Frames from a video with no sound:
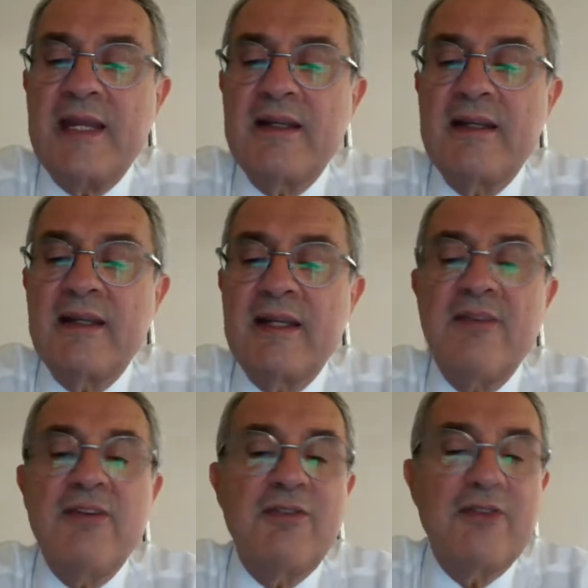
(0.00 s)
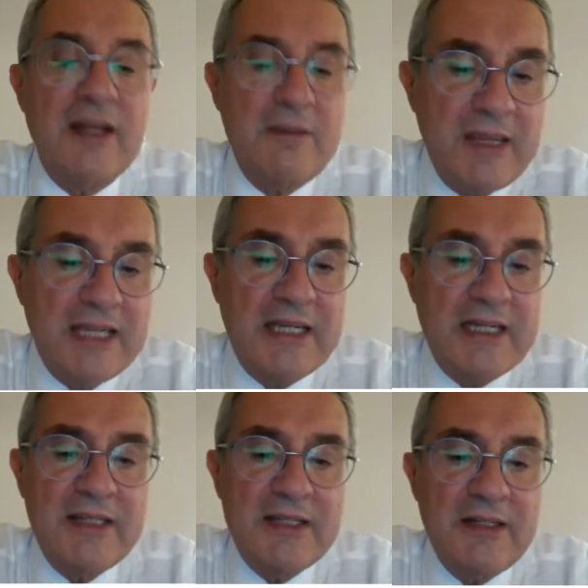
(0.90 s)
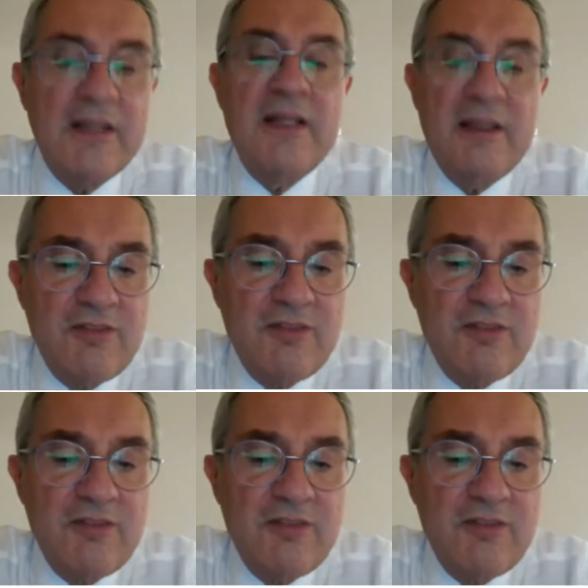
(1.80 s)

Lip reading: and even if they remain clear,